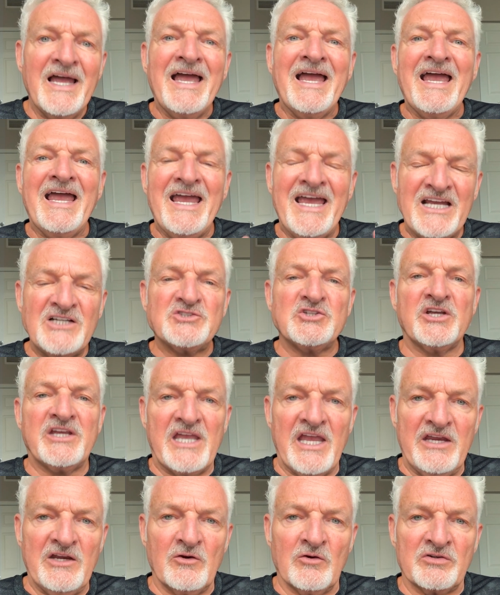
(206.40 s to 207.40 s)

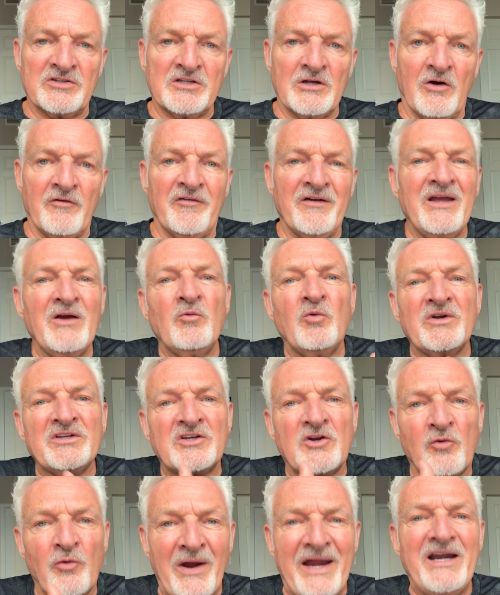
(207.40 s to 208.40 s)
Educate yourself. And what's
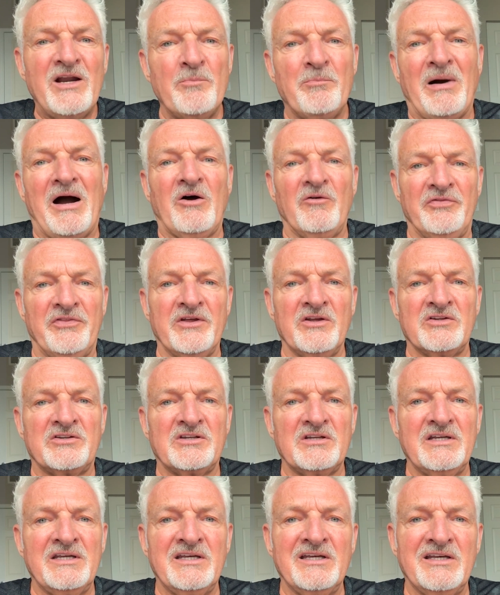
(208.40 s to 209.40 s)
great about
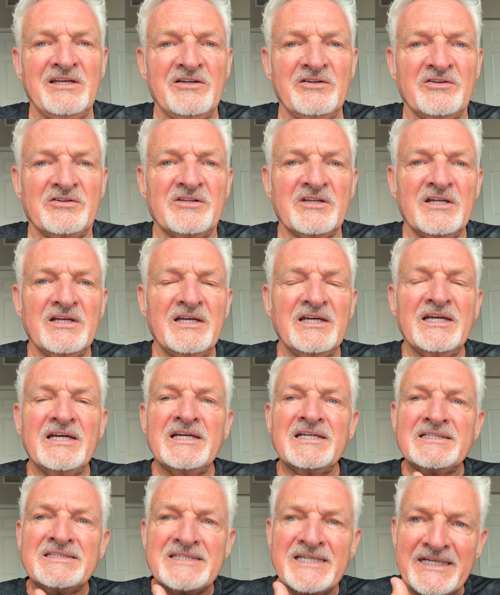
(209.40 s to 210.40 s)
this is
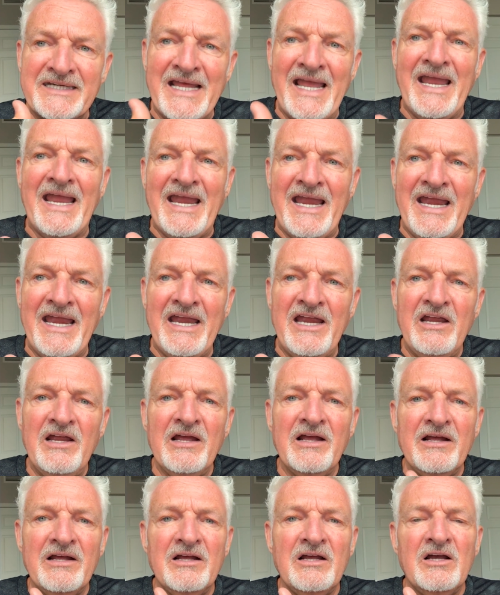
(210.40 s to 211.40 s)
today
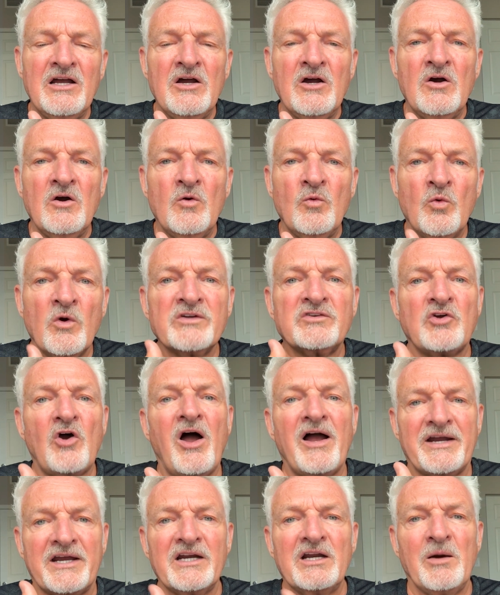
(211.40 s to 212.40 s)
we're
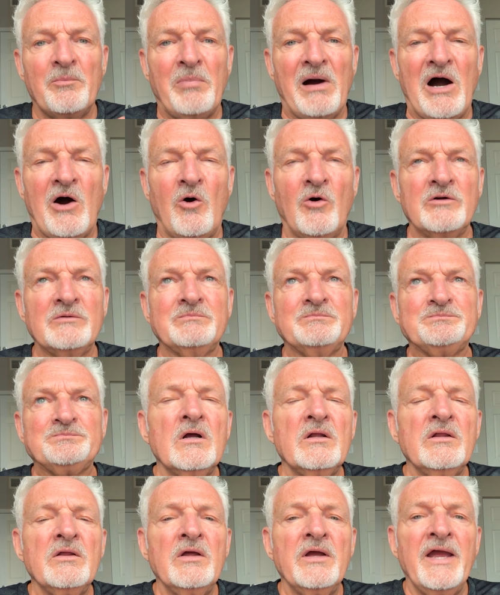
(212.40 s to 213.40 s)
talking about
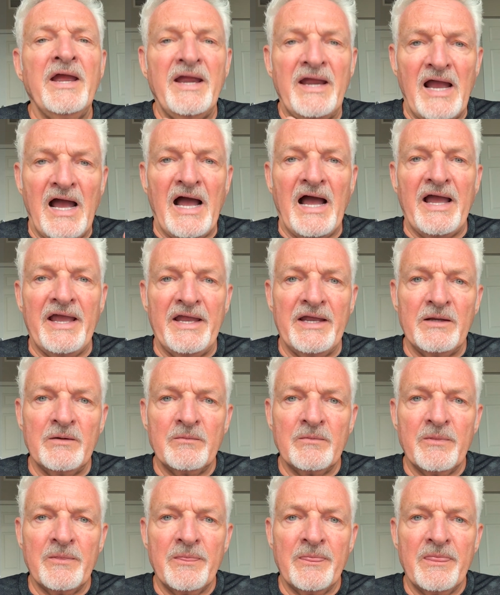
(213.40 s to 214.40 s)
AI.
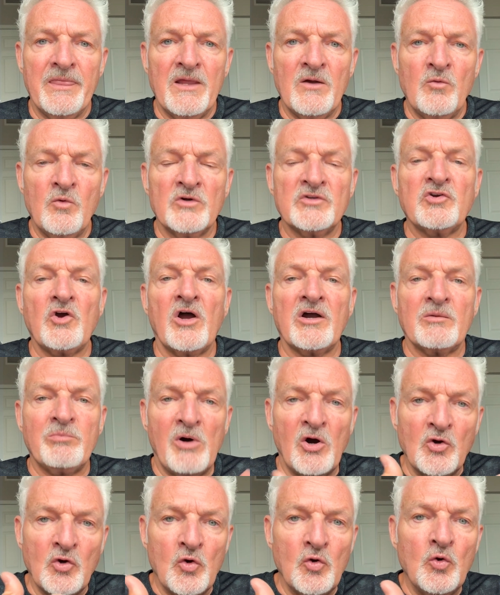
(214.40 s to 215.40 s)
We're talking
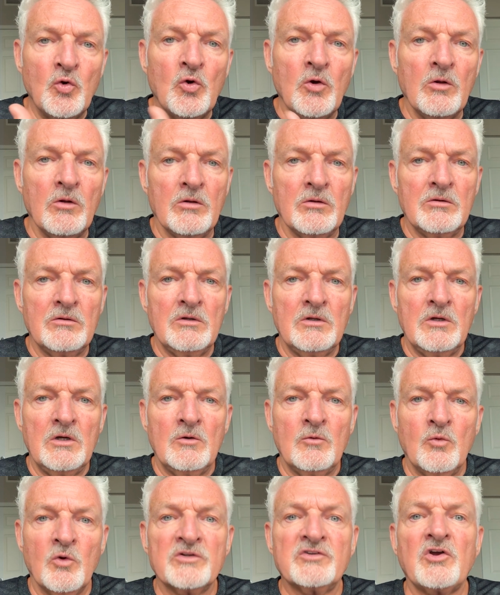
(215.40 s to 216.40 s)
about Google.
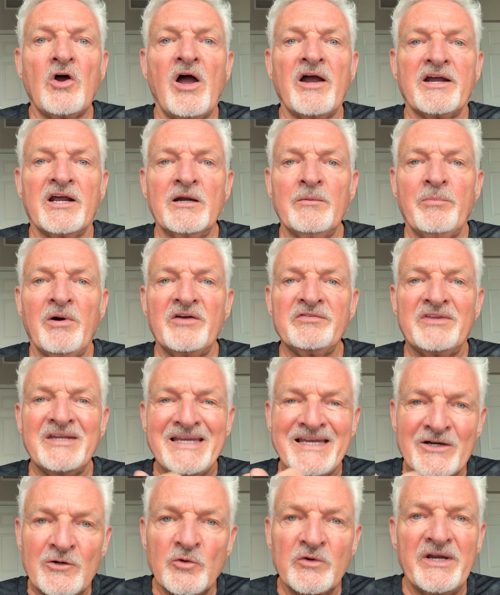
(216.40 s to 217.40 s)
We're talking about
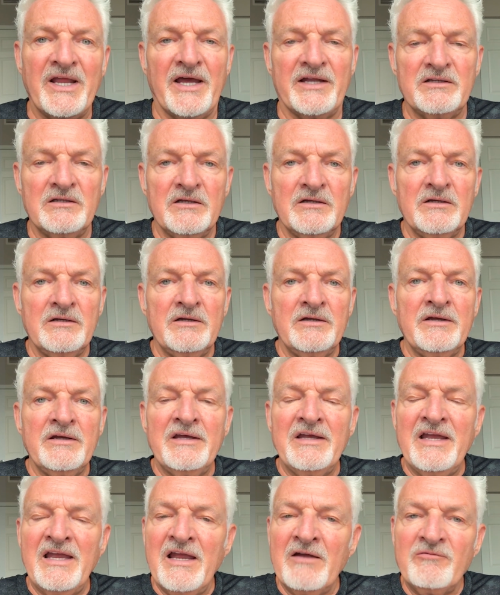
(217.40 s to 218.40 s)
the internet.
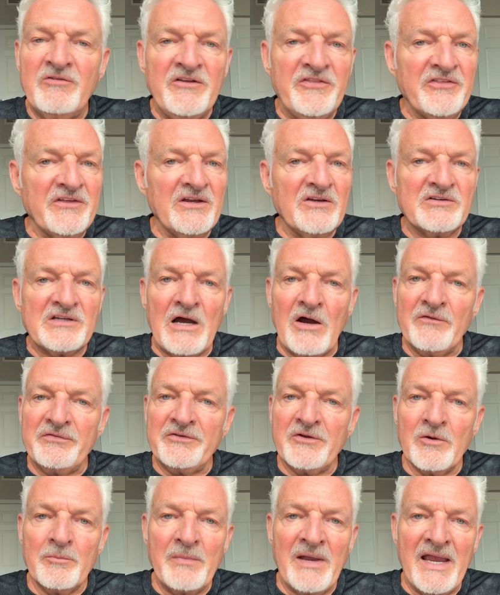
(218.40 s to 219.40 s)
Everything's out
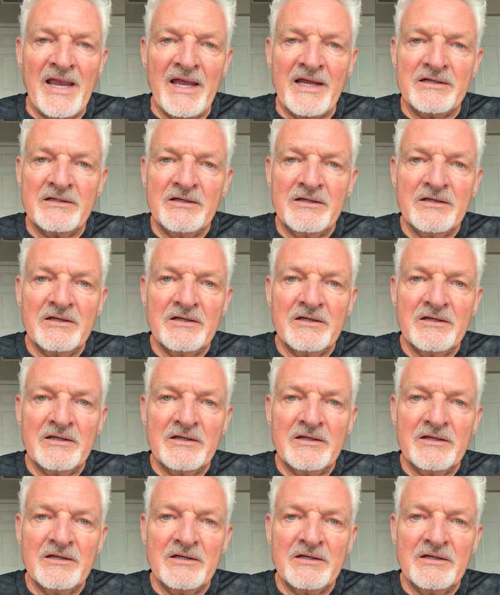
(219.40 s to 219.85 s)
there, man.